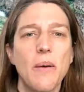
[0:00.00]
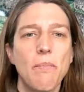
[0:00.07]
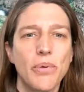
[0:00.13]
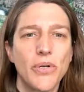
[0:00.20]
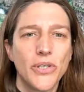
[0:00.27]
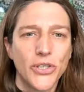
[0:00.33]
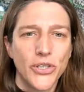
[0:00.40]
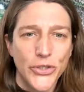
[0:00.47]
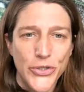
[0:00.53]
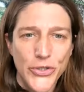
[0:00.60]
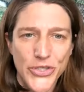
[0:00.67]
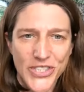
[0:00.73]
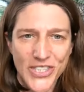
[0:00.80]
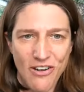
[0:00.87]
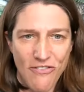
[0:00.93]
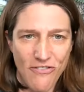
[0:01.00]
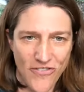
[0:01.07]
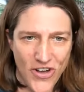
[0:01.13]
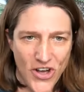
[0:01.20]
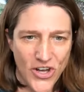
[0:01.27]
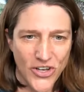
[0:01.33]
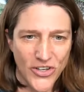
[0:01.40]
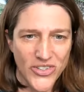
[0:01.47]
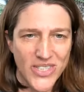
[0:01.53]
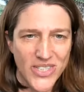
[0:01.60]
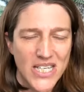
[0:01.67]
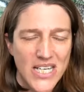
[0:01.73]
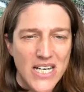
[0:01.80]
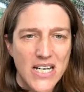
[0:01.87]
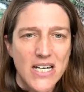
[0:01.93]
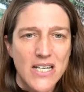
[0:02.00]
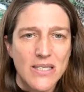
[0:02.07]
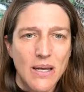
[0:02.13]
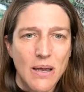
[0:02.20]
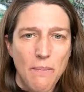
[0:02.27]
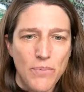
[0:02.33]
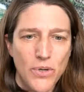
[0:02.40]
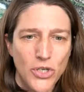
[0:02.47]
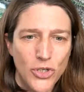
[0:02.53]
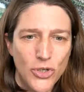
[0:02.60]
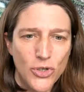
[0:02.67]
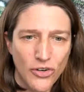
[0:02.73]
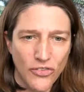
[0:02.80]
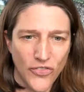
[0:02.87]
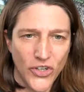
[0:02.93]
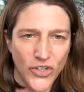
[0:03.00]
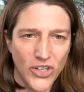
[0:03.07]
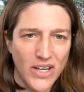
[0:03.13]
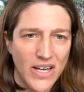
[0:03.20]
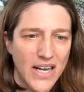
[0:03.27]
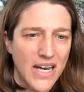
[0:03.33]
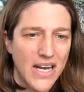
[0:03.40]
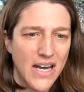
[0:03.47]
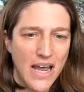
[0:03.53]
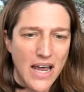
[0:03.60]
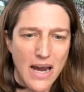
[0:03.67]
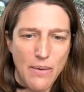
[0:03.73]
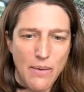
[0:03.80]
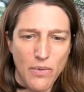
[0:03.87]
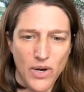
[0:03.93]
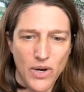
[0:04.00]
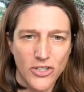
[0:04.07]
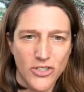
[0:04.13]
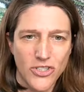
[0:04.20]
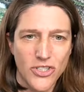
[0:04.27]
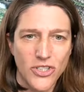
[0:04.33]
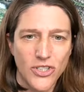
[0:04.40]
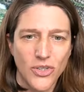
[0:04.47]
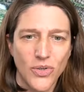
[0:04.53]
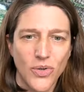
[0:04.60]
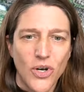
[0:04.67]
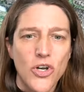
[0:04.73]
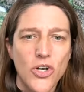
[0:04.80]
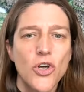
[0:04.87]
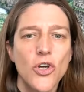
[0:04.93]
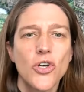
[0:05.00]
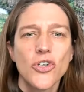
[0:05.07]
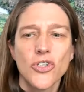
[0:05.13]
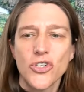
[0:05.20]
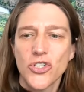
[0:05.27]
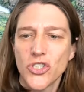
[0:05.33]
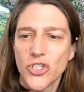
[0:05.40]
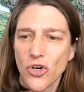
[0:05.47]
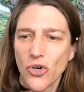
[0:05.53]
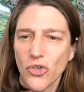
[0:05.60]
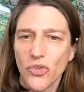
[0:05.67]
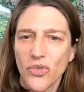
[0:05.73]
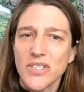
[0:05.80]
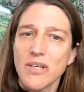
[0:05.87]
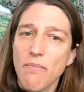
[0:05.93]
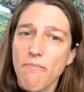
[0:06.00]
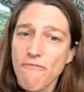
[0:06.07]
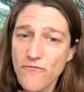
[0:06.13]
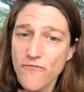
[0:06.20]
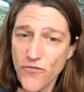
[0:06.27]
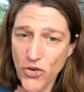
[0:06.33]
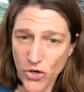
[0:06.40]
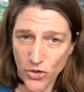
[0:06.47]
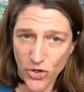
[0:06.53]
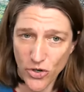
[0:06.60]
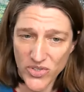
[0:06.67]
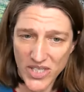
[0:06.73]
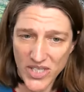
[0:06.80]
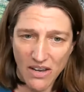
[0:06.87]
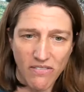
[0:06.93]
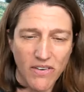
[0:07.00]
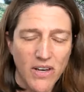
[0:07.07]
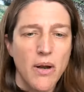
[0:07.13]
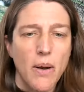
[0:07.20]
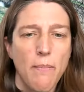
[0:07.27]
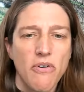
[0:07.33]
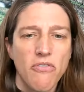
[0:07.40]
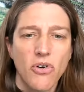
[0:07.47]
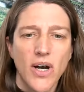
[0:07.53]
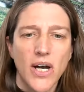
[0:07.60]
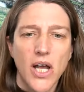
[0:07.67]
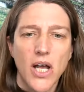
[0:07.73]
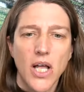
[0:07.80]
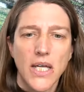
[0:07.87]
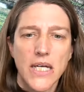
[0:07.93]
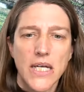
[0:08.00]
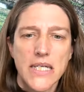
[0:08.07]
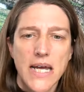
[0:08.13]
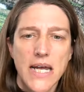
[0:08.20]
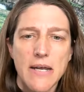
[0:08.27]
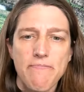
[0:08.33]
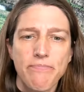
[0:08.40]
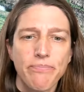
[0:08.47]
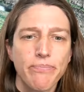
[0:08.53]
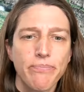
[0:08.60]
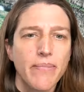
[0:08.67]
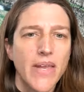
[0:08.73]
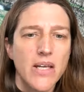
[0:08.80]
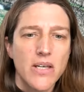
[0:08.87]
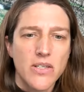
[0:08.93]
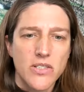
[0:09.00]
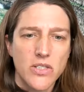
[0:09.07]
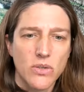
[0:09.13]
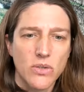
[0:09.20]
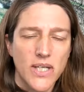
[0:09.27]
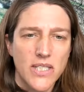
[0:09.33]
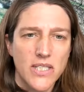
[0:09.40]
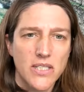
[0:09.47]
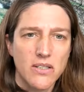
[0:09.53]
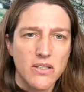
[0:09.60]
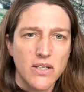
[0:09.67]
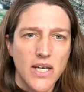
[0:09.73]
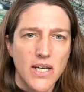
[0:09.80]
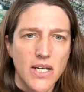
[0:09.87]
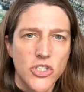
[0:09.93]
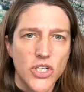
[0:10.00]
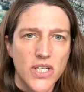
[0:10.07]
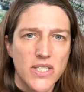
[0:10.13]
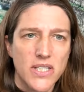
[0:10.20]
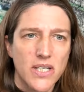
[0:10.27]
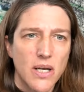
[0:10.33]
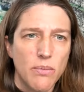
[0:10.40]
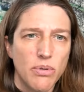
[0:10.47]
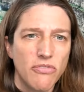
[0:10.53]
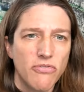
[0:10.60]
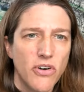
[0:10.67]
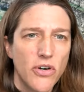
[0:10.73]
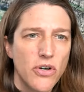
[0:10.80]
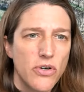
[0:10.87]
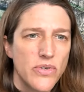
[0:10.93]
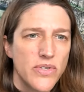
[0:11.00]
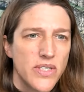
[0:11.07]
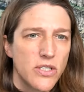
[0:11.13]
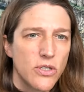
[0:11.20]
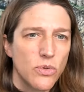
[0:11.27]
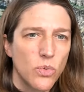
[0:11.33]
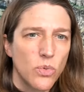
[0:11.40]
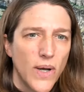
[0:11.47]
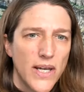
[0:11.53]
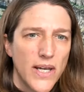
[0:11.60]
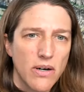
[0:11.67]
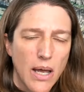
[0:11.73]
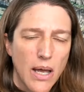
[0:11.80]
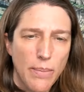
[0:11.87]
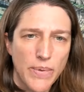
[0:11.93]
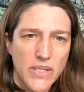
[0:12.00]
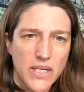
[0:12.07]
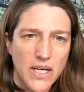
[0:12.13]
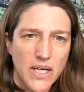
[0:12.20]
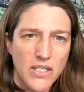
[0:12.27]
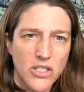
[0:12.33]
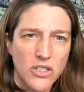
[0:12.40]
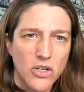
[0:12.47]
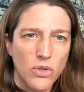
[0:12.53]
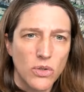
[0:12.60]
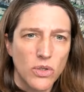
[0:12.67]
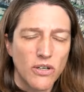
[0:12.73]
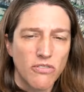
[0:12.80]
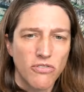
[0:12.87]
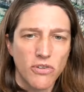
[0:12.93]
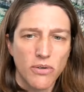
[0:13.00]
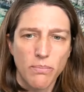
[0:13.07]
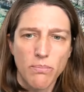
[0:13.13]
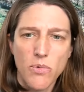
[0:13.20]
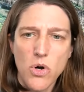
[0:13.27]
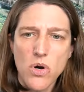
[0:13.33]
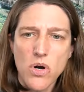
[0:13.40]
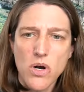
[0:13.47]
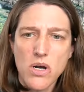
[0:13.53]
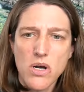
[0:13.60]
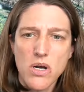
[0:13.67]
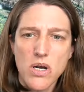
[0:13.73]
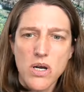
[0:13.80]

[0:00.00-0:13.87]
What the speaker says: Palouse Falls. It is beautiful, and I'm going to show you some photos of it before I call it a day. So let's look at just a couple photos to whet your appetite to go look for more.